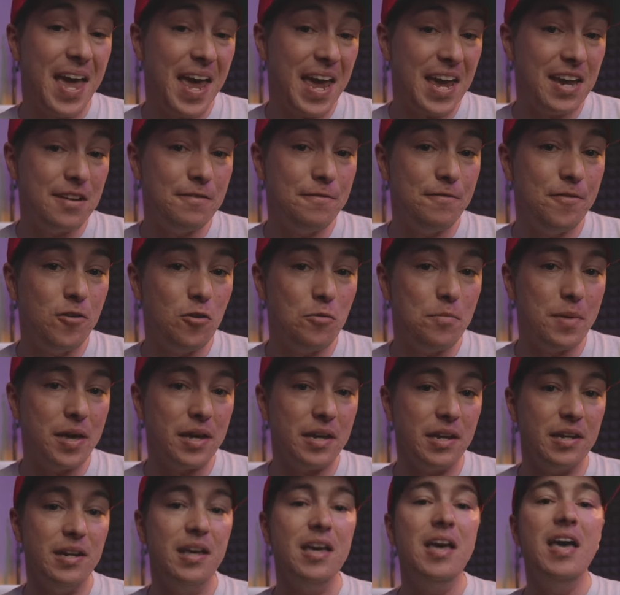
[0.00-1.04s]
and
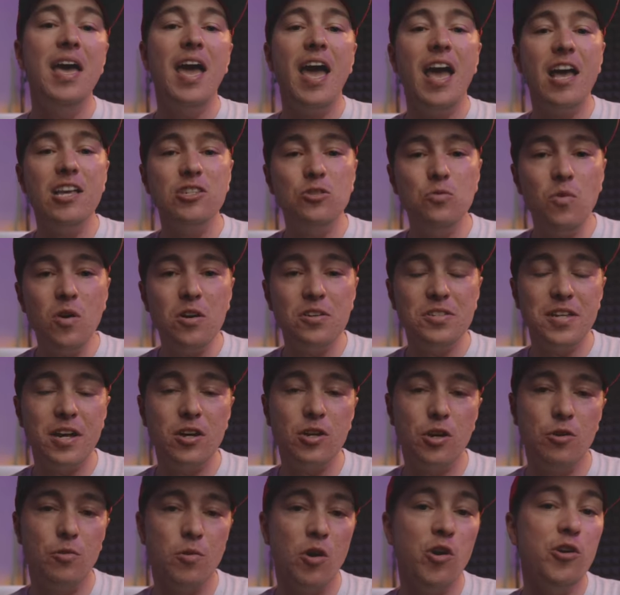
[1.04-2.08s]
filmmaking, as well as how
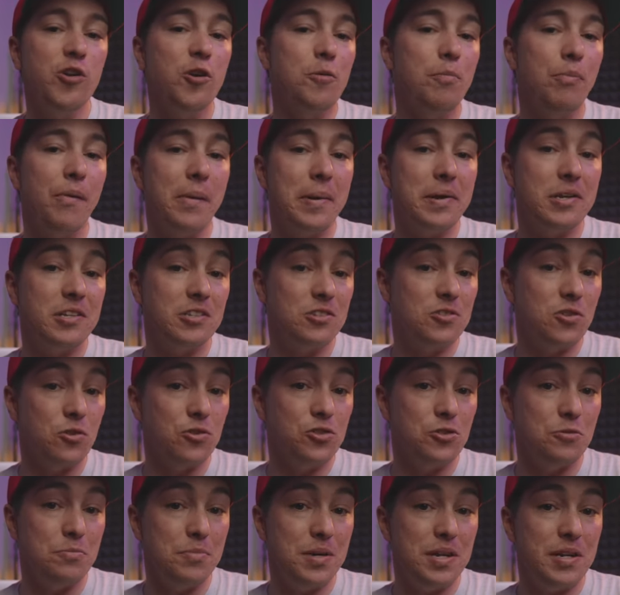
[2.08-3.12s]
to grow your brand on
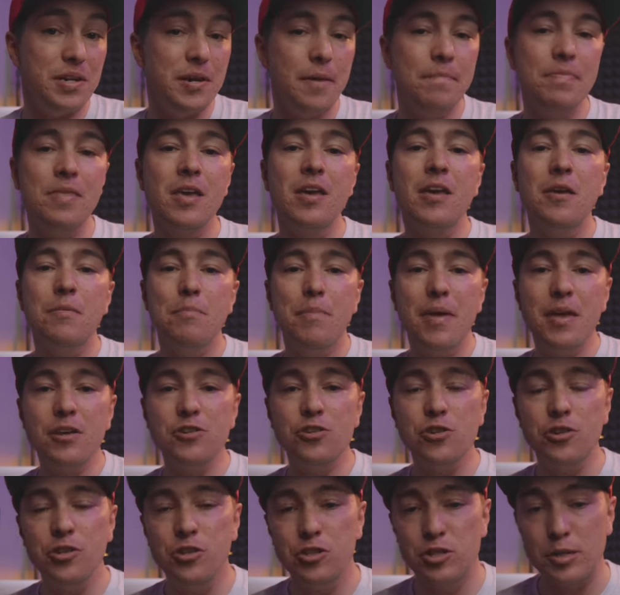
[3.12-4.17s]
social media, make
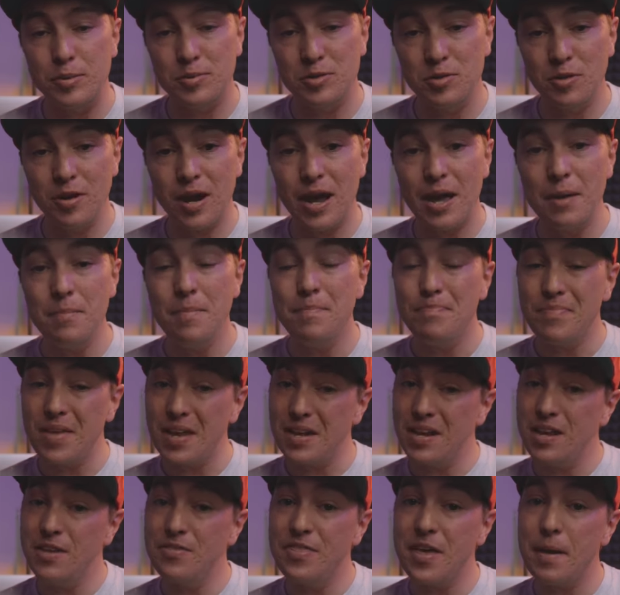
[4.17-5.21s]
sure you subscribe and
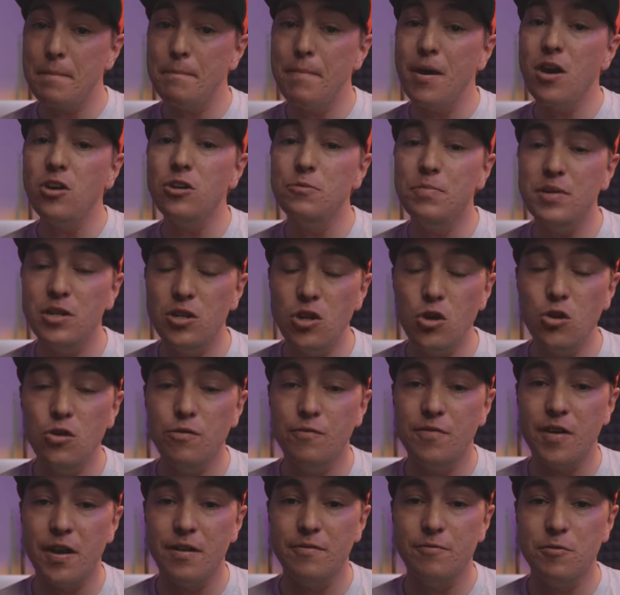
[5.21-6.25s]
hit that bell to be
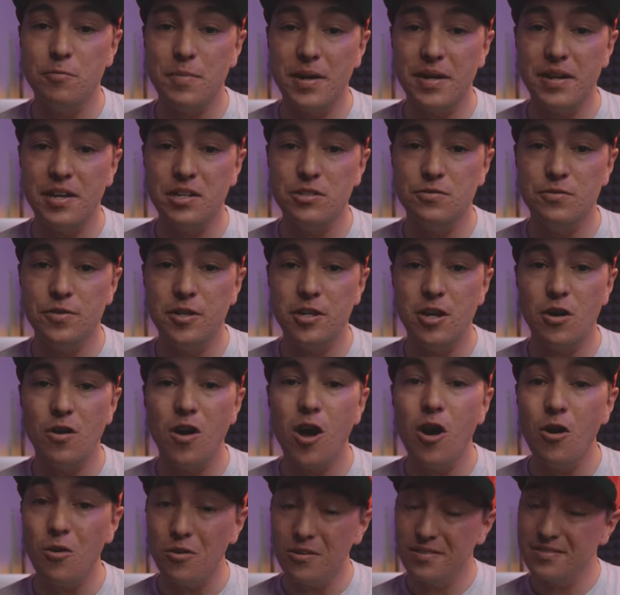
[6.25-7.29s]
notified for my next video.
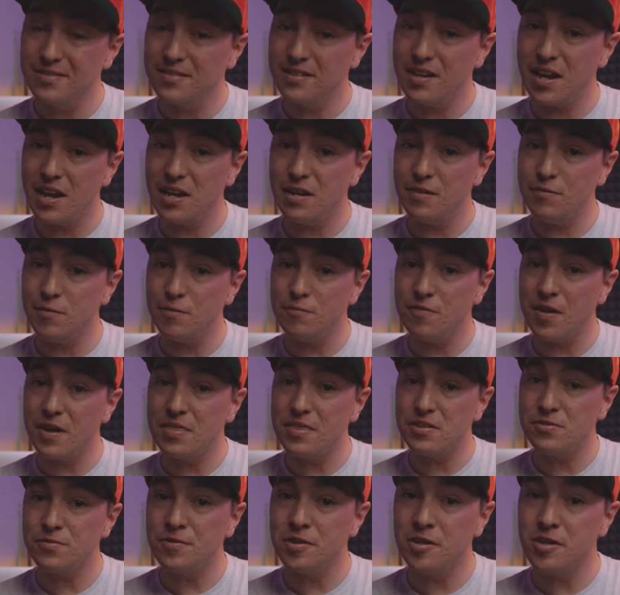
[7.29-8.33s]
Oh, and if you find
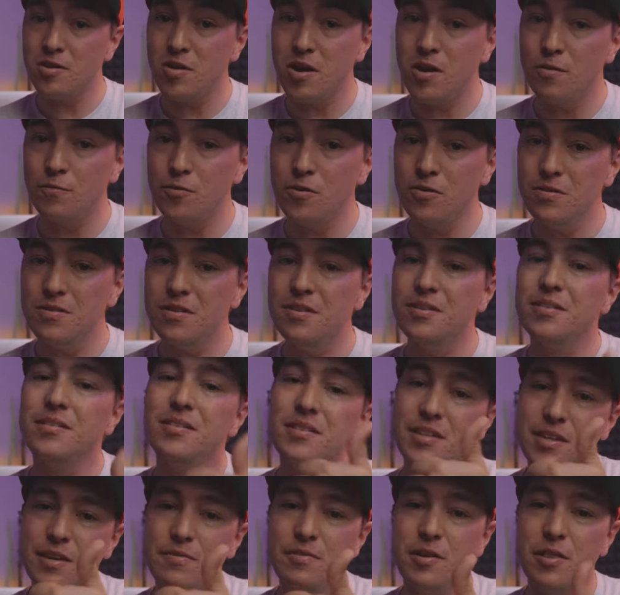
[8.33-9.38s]
this video helpful,
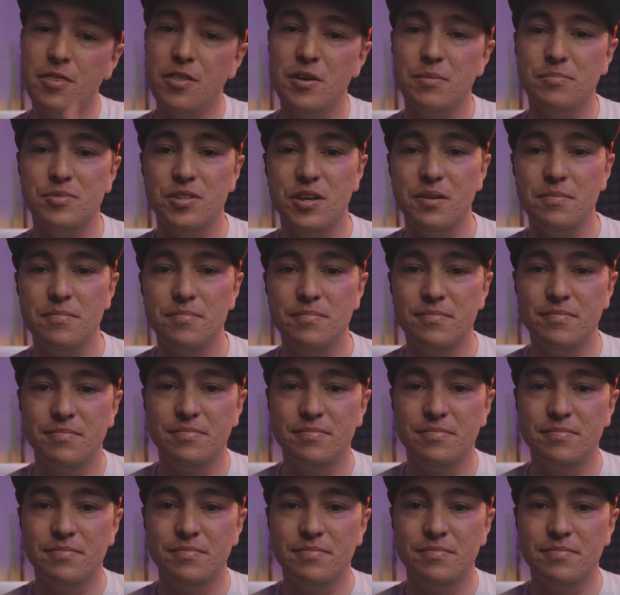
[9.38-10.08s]
give it a thumbs up.